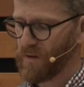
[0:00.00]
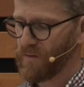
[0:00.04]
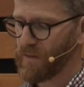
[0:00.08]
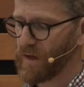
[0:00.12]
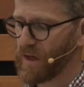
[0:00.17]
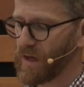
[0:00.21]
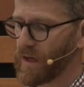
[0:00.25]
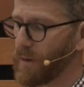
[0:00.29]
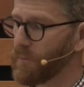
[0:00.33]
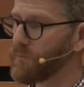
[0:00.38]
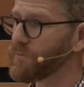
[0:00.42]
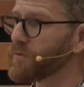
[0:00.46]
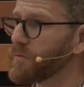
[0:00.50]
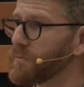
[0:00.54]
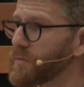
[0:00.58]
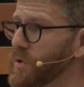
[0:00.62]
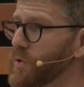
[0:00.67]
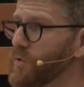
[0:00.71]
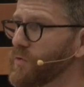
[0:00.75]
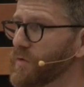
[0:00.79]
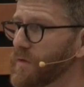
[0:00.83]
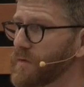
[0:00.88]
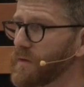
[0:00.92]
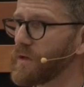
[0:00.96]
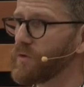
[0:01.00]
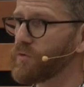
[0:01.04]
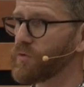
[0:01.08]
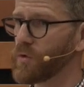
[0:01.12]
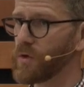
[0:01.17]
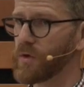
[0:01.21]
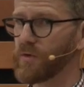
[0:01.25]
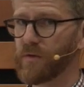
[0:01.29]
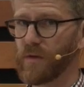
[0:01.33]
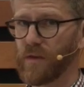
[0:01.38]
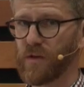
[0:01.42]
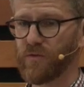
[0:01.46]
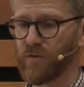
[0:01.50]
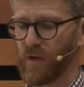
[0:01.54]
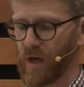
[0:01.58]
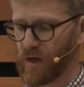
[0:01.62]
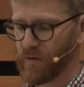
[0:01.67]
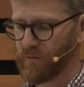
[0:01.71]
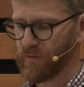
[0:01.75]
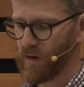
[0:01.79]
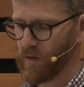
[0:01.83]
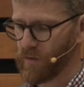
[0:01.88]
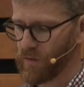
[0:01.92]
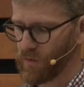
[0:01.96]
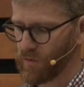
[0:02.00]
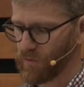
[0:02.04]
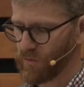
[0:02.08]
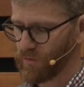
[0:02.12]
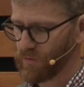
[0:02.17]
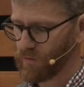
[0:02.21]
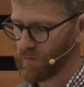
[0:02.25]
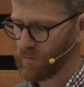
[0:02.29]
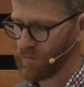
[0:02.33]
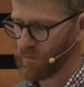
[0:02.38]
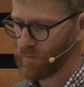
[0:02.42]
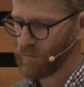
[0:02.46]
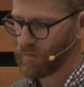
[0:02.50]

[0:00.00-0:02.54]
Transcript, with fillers: that comes from using these goods in the sight of others.